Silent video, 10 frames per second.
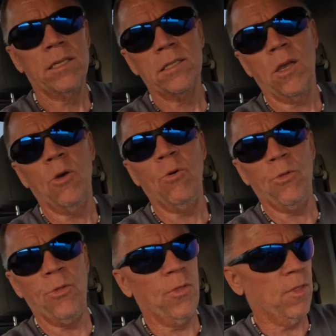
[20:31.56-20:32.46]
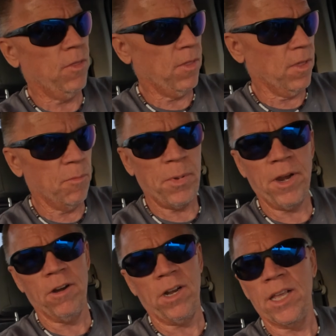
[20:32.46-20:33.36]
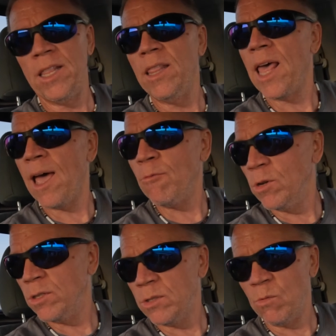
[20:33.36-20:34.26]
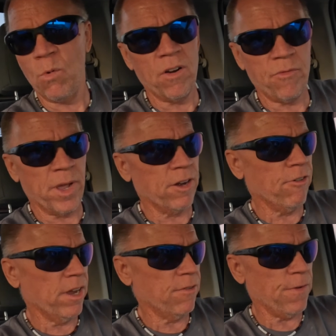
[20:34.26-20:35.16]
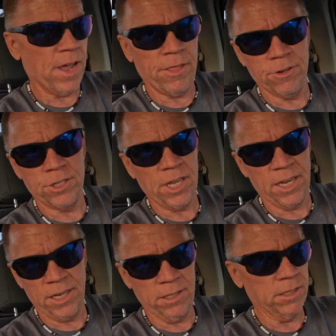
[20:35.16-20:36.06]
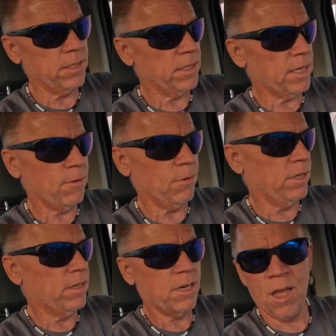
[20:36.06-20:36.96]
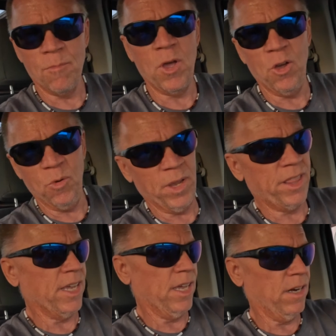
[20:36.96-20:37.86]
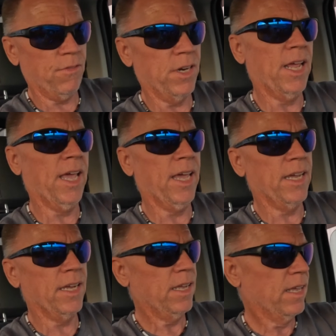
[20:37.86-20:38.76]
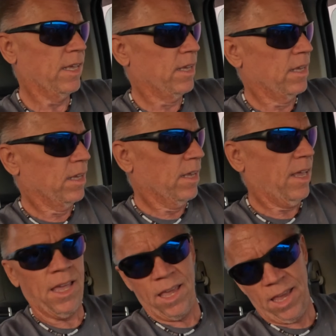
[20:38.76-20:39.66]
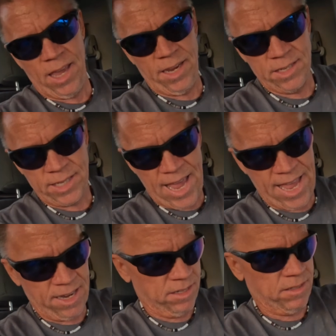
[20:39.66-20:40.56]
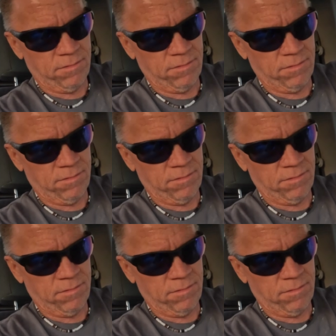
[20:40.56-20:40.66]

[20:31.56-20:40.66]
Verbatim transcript: So apparently that was one of my grandfather's sayings. He would come home at the end of the day, hang his hat